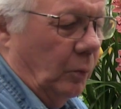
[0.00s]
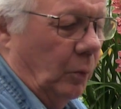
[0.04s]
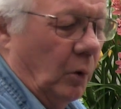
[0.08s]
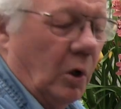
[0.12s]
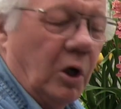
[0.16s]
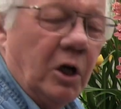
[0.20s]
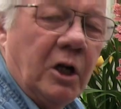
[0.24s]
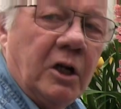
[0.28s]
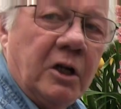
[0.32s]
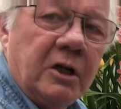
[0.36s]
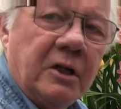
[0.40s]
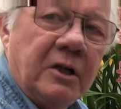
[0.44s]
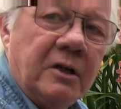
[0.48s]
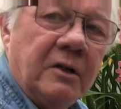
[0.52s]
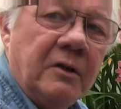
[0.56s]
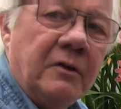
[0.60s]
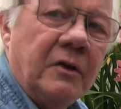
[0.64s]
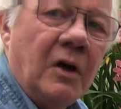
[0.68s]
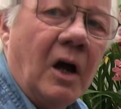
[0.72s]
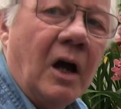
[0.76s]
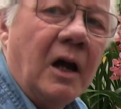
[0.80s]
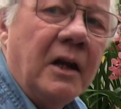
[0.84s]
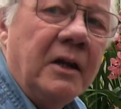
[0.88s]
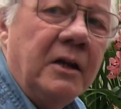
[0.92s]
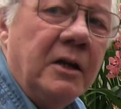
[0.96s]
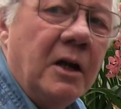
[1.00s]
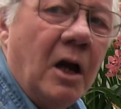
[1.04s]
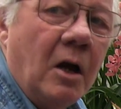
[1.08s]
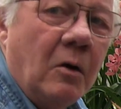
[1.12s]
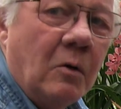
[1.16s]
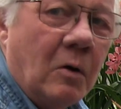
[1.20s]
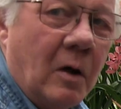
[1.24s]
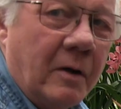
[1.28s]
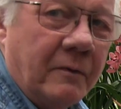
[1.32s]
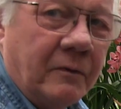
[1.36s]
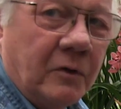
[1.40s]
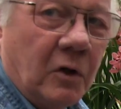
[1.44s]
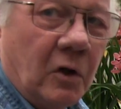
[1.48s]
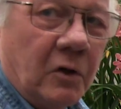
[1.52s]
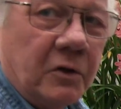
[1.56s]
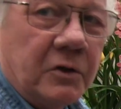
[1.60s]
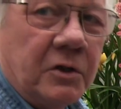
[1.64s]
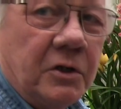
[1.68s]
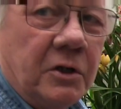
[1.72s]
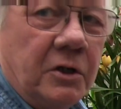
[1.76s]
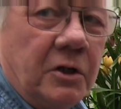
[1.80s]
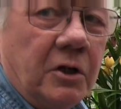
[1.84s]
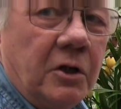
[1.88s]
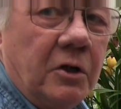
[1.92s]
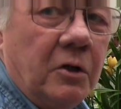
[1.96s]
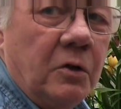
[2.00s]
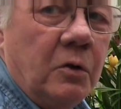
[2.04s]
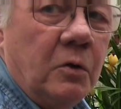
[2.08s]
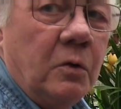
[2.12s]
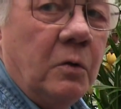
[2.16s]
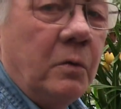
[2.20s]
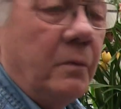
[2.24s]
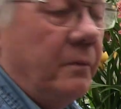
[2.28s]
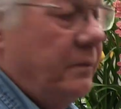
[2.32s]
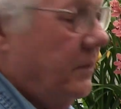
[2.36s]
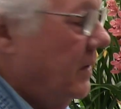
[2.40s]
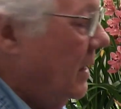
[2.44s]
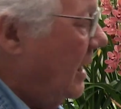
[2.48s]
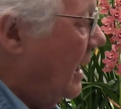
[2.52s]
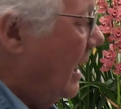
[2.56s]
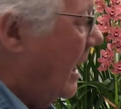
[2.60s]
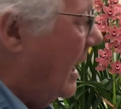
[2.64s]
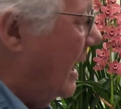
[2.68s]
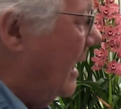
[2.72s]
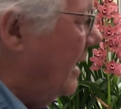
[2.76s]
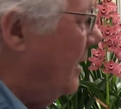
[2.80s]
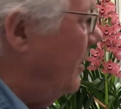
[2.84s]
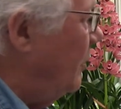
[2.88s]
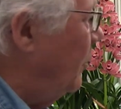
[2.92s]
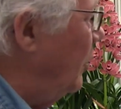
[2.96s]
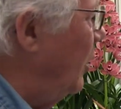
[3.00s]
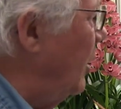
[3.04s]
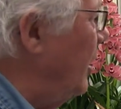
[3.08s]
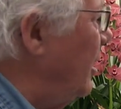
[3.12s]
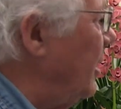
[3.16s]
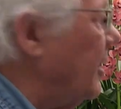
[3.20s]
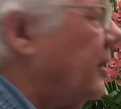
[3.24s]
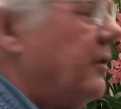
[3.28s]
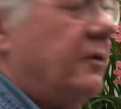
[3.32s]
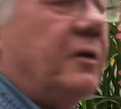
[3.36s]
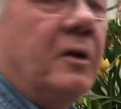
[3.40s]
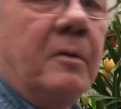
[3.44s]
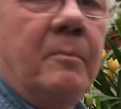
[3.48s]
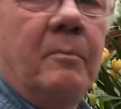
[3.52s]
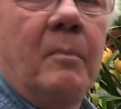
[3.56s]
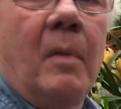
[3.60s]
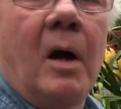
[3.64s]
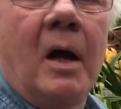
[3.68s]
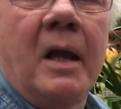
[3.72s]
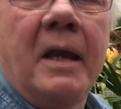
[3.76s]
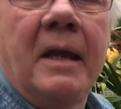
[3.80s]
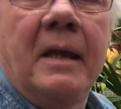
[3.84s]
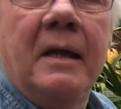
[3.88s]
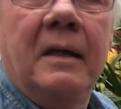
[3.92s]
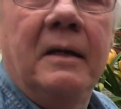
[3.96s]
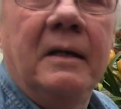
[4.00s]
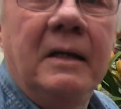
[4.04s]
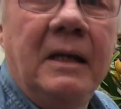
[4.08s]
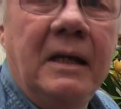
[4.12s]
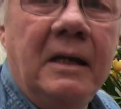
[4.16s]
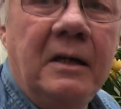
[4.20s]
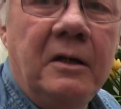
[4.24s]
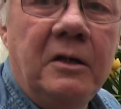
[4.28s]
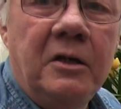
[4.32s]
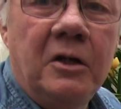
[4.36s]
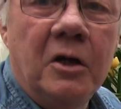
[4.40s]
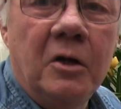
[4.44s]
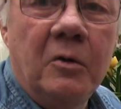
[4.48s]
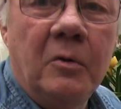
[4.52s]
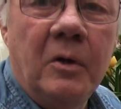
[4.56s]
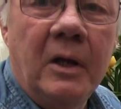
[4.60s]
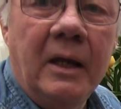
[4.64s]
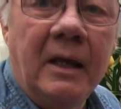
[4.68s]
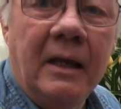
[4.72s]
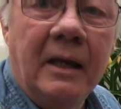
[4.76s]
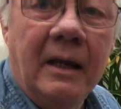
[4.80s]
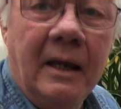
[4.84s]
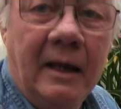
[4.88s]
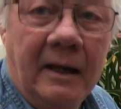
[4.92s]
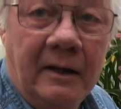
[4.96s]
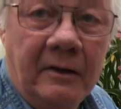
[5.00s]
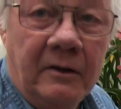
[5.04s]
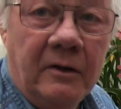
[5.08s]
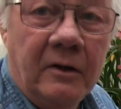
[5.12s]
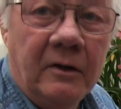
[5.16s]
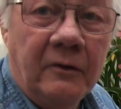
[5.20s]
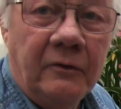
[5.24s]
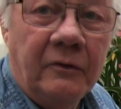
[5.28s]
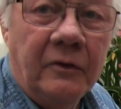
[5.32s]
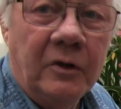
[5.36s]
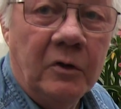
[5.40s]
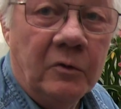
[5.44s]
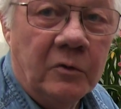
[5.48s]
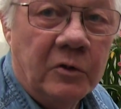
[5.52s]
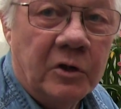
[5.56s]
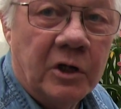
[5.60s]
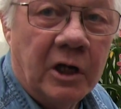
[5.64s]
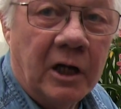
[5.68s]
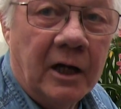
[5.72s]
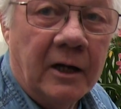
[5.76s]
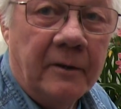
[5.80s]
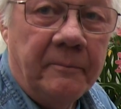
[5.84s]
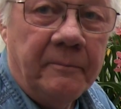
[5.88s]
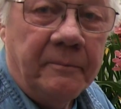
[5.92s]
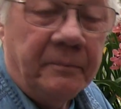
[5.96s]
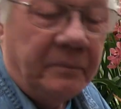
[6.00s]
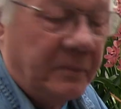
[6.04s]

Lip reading: work that I know I've got to do and work that might need doing in the future.